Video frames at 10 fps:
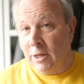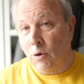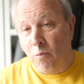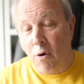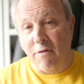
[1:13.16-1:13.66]
is
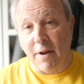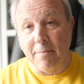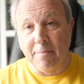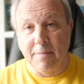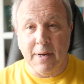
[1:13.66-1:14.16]
all profit.
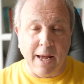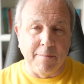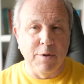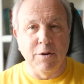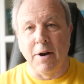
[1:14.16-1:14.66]
Now,
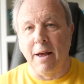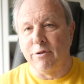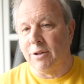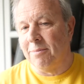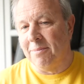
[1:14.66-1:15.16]
you're going to have
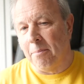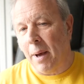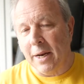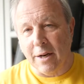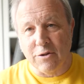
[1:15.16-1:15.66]
some
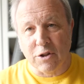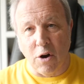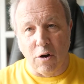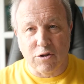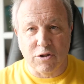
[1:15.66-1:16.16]
maintenance
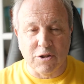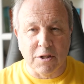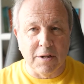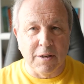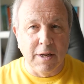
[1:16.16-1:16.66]
costs
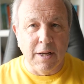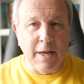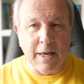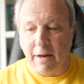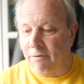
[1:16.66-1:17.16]
and
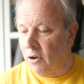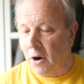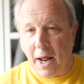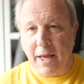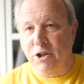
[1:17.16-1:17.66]
if you've got
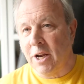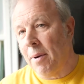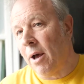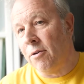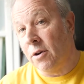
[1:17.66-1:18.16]
an
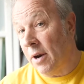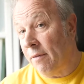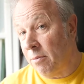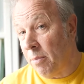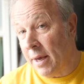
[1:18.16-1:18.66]
HMO, you're going to
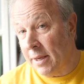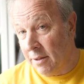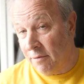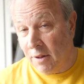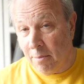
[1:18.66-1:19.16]
have to pay
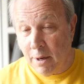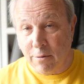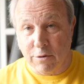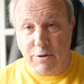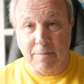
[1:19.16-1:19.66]
for the
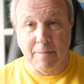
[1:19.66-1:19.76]
bills.